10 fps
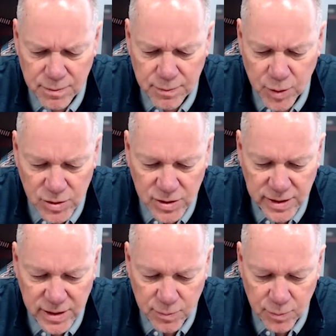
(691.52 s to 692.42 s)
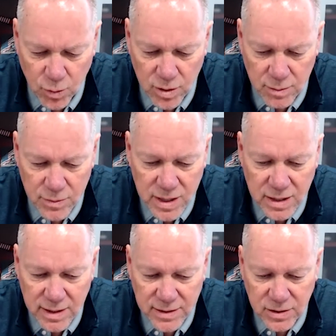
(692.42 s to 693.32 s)
personally, it's important to
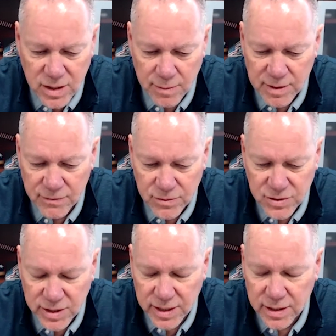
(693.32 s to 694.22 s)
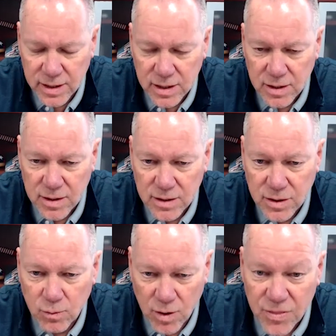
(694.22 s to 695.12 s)
me as a company for SIG.
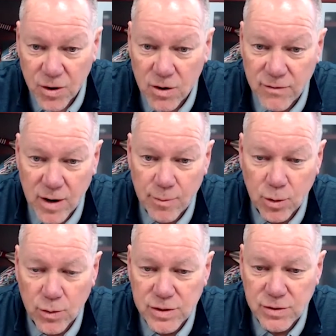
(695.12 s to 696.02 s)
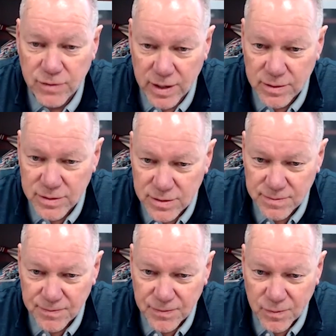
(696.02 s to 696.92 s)
1/3 of our employees are veterans,
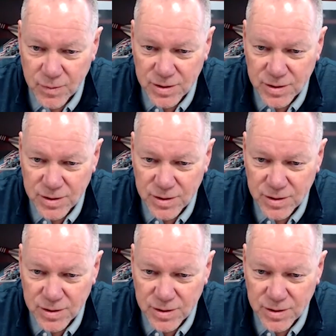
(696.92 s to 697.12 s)
which